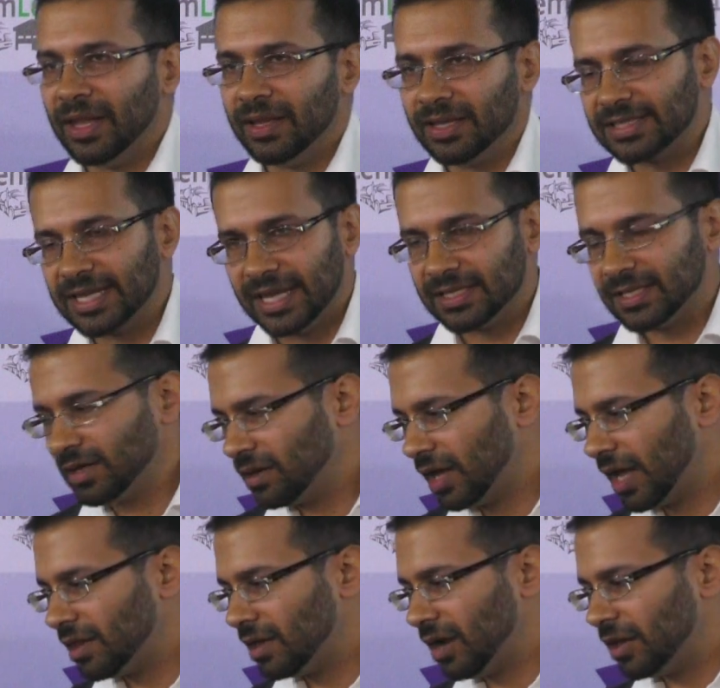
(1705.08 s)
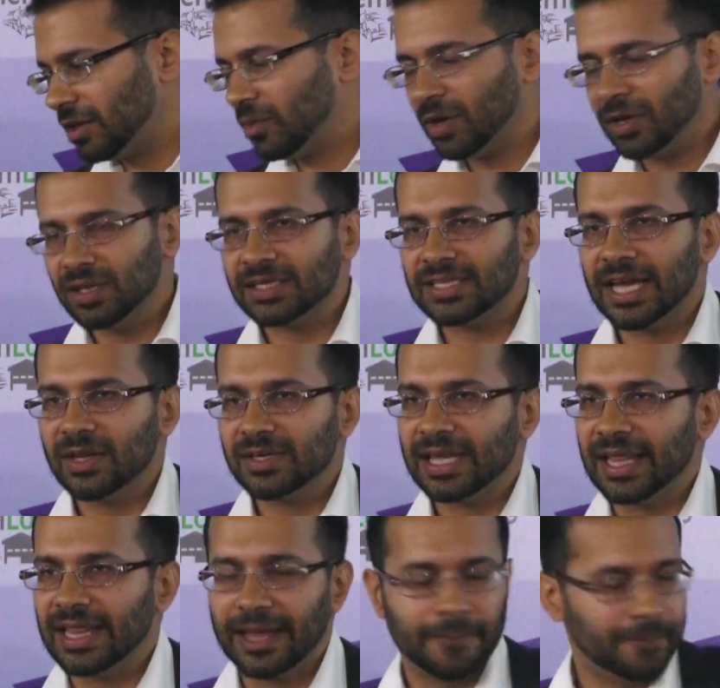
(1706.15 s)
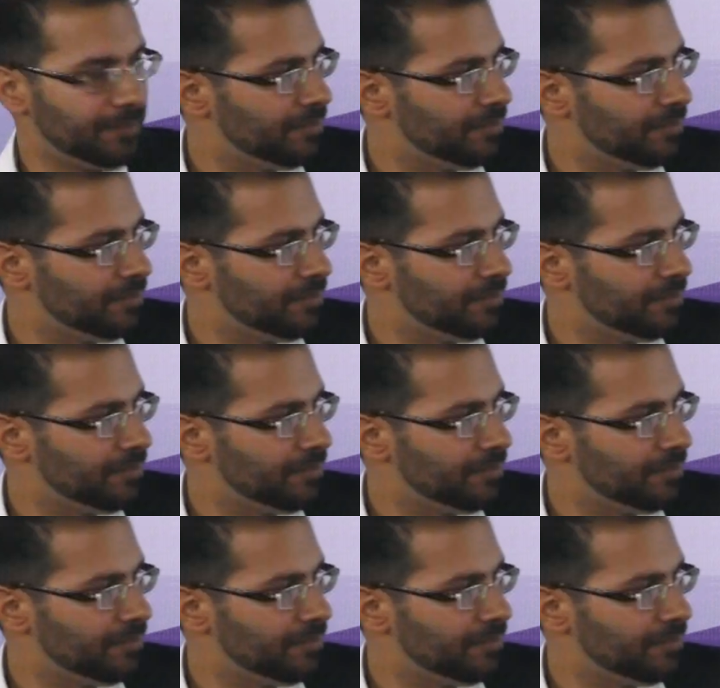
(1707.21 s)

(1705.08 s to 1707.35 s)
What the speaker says: in this case here, and the other one on the side is LA.